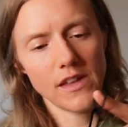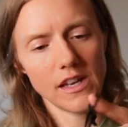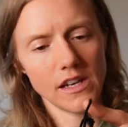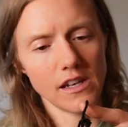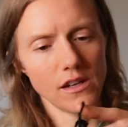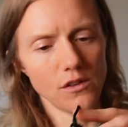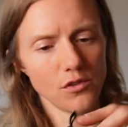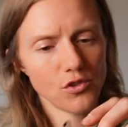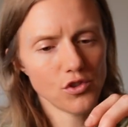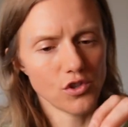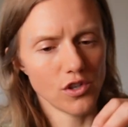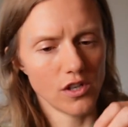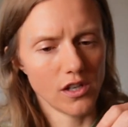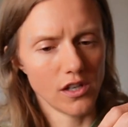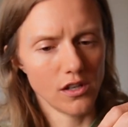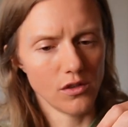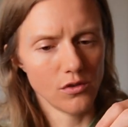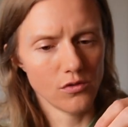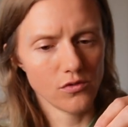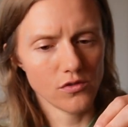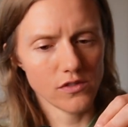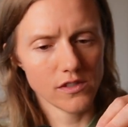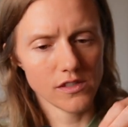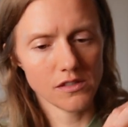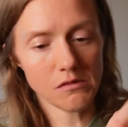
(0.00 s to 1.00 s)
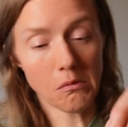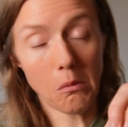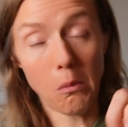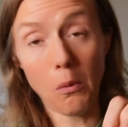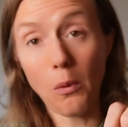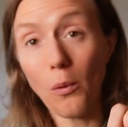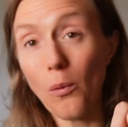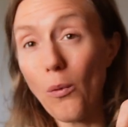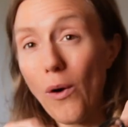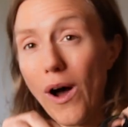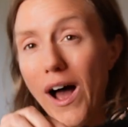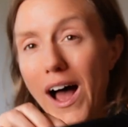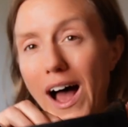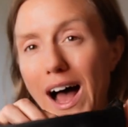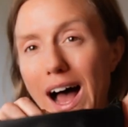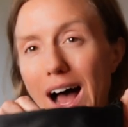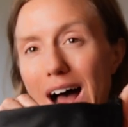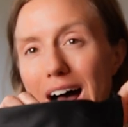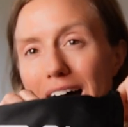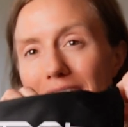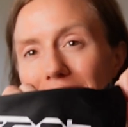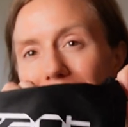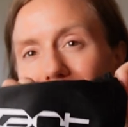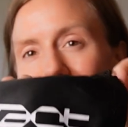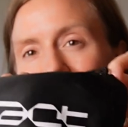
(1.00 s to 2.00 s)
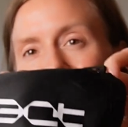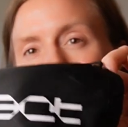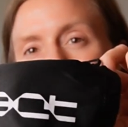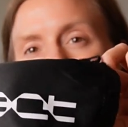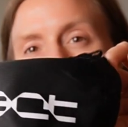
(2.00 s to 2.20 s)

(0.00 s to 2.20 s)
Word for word: that you should use. Whoa!